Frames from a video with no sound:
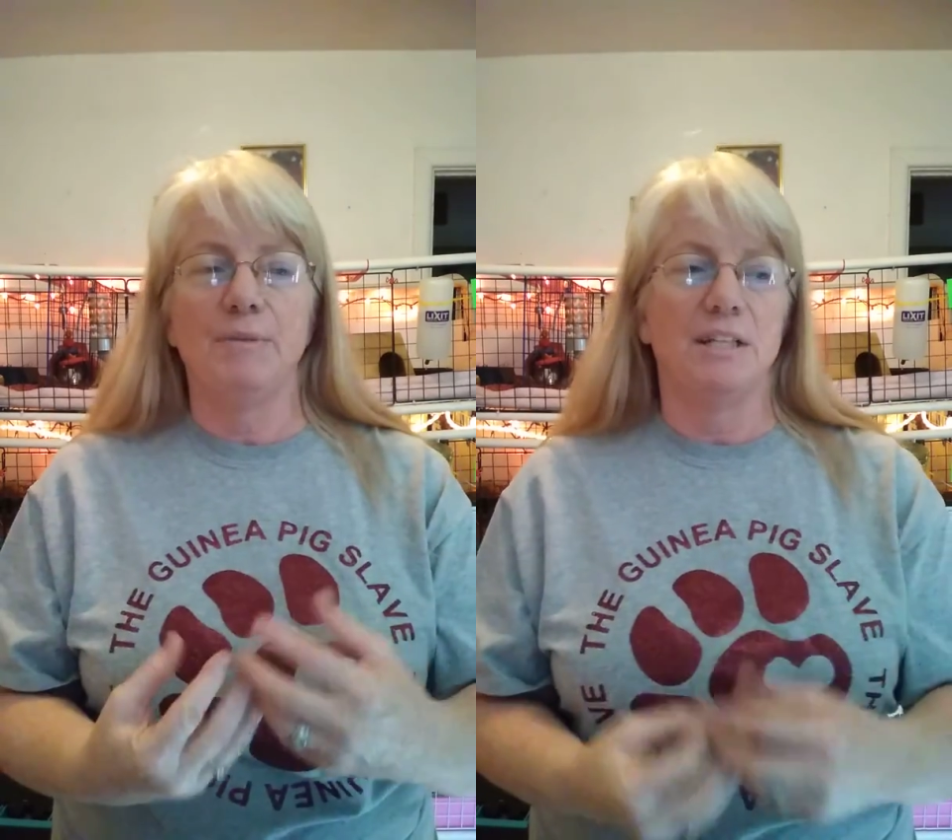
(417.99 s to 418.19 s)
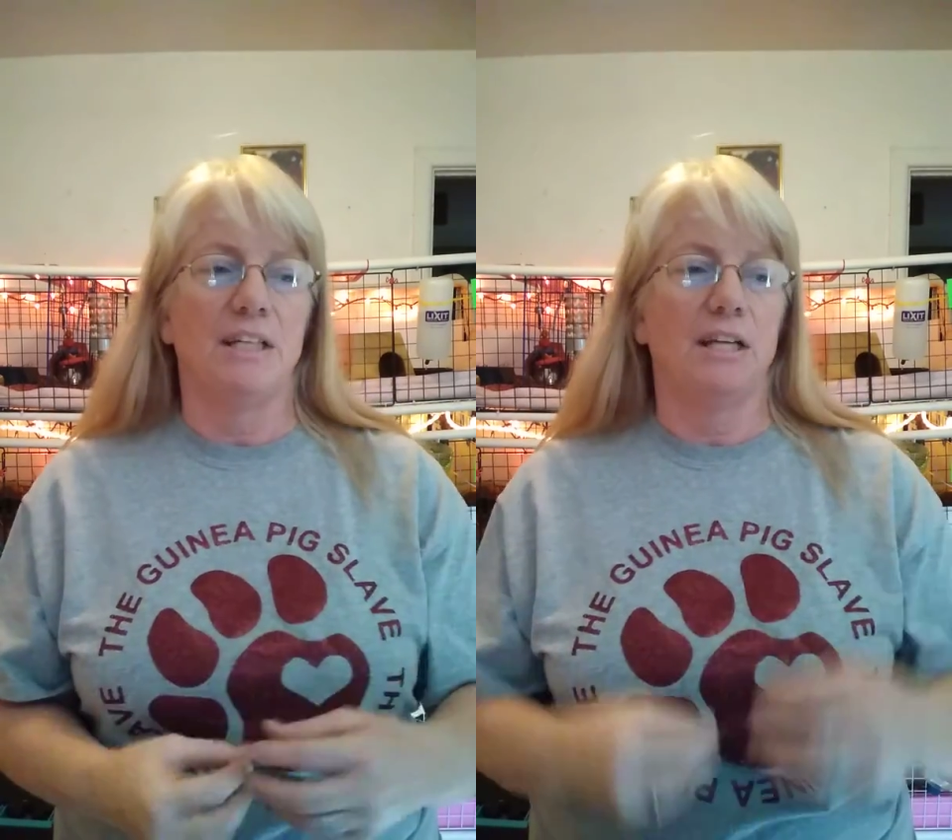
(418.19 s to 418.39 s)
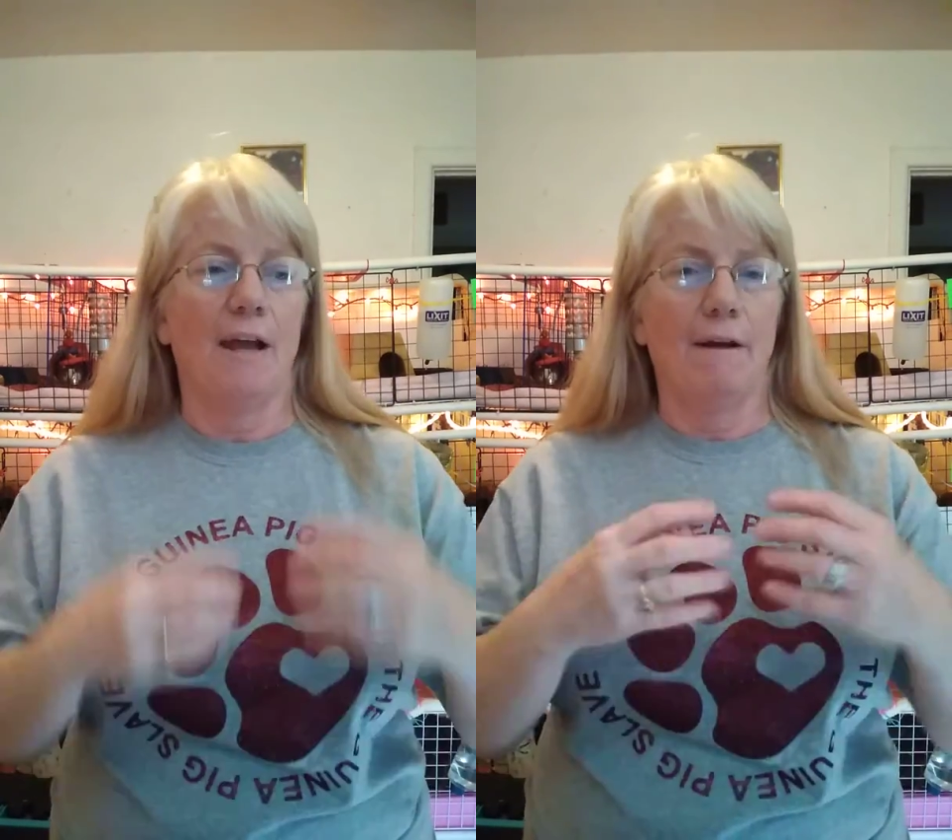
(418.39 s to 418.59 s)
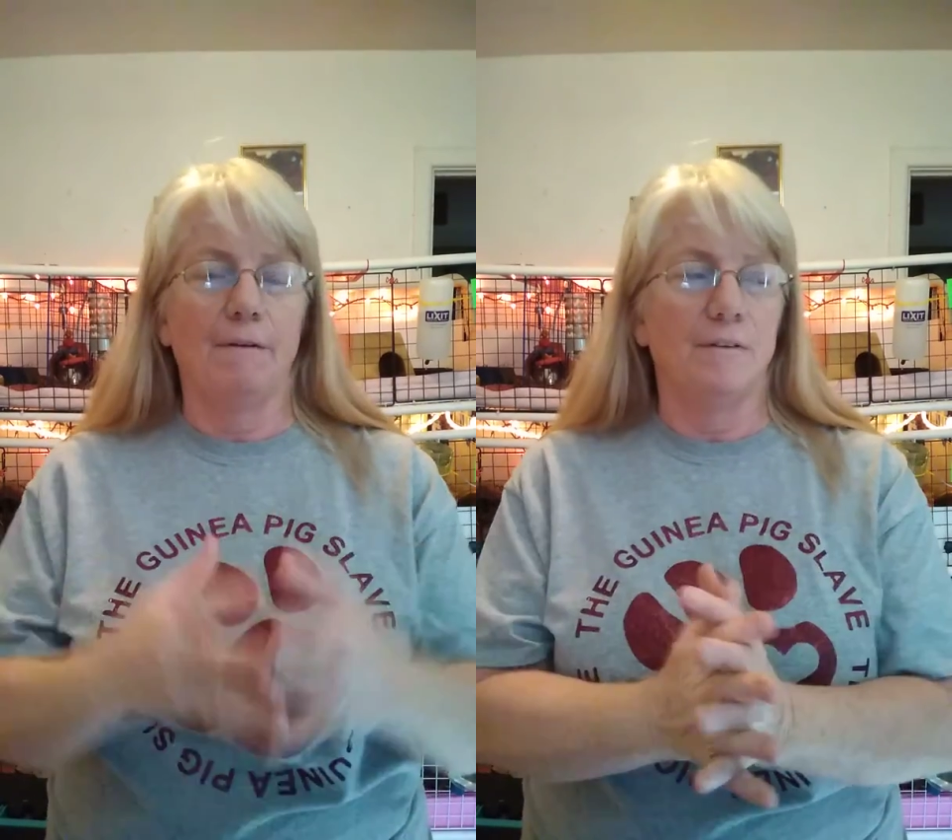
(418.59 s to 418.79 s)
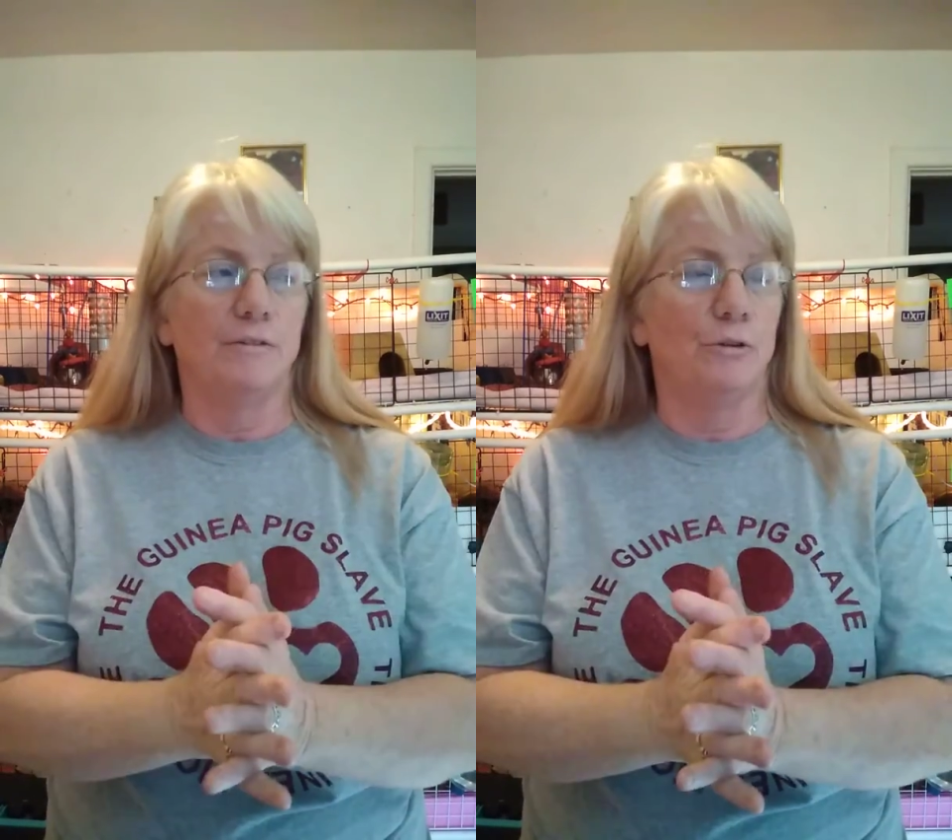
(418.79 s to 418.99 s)
They need...
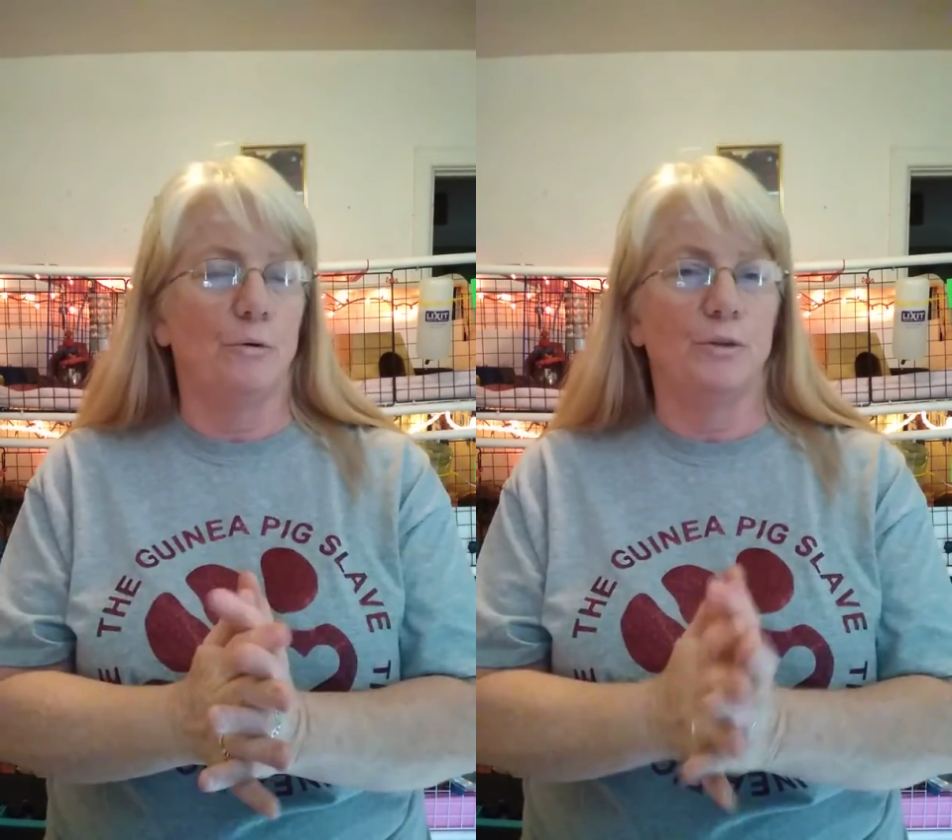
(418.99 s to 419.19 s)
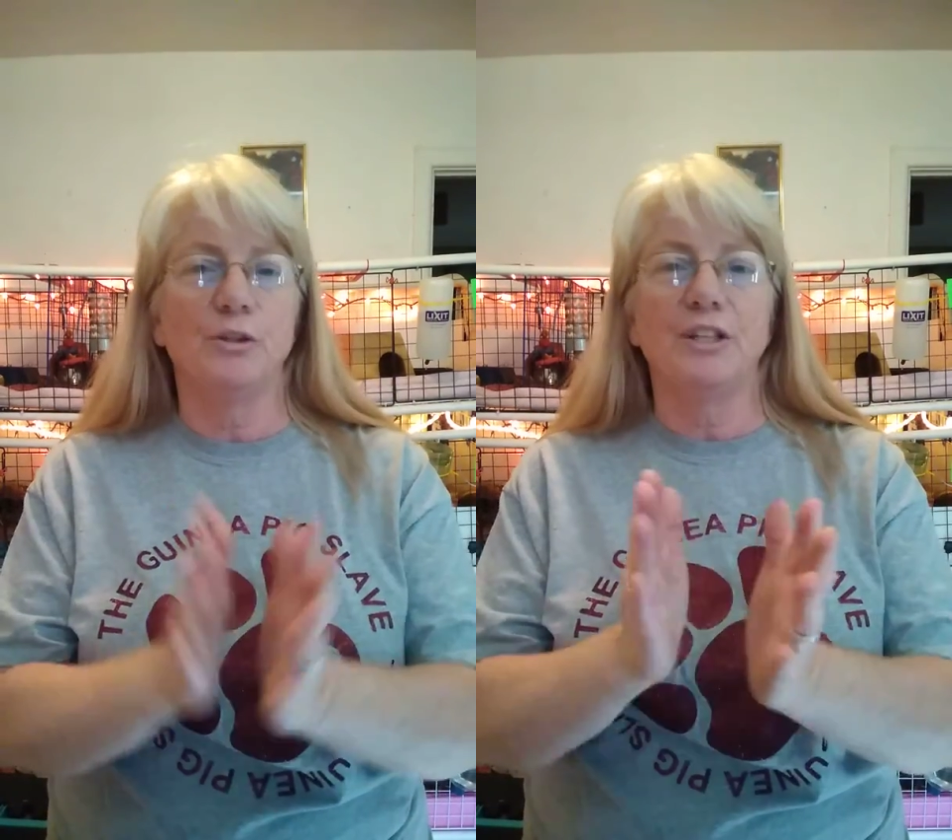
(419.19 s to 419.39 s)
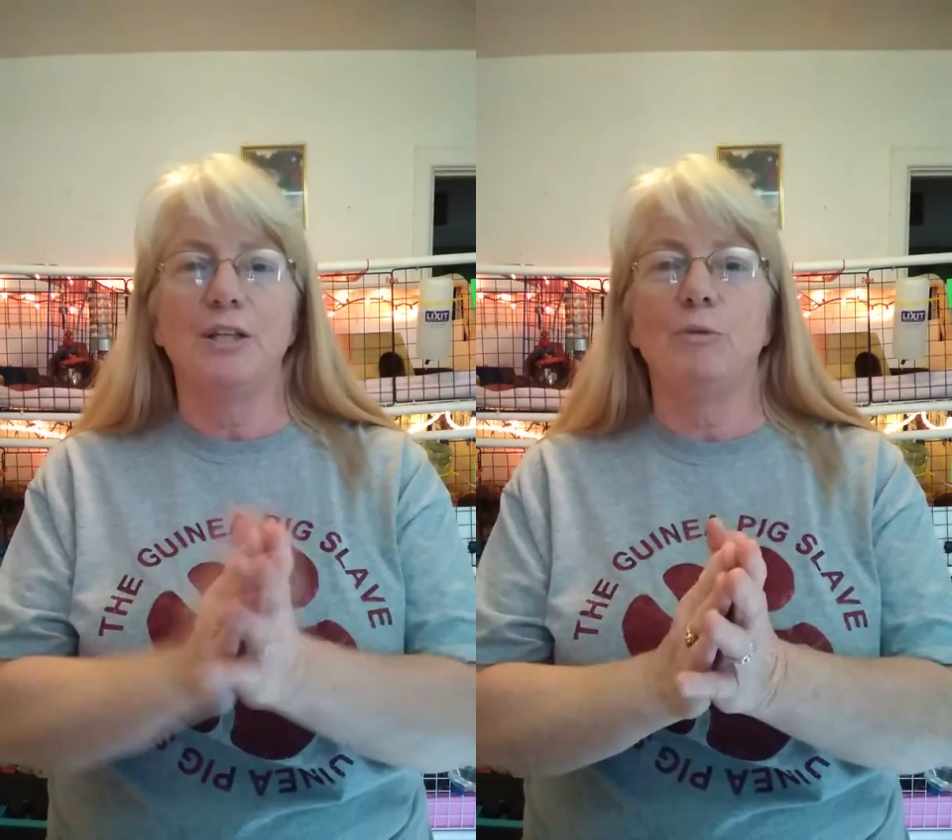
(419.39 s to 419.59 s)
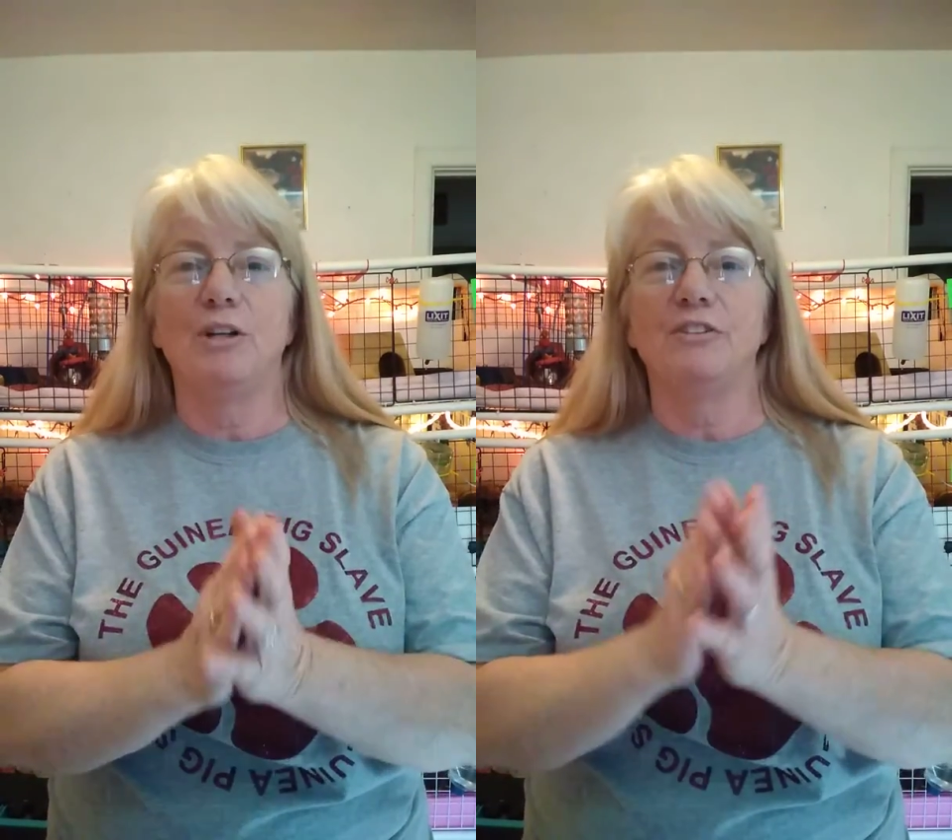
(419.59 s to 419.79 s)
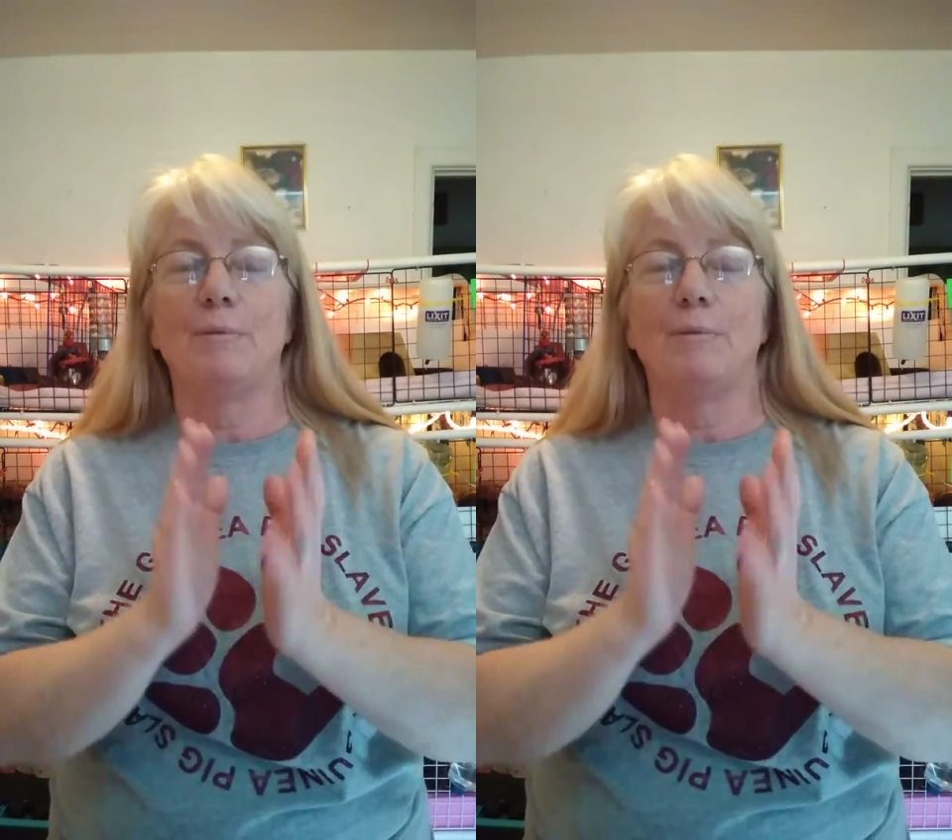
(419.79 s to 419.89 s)
so when your kid wants a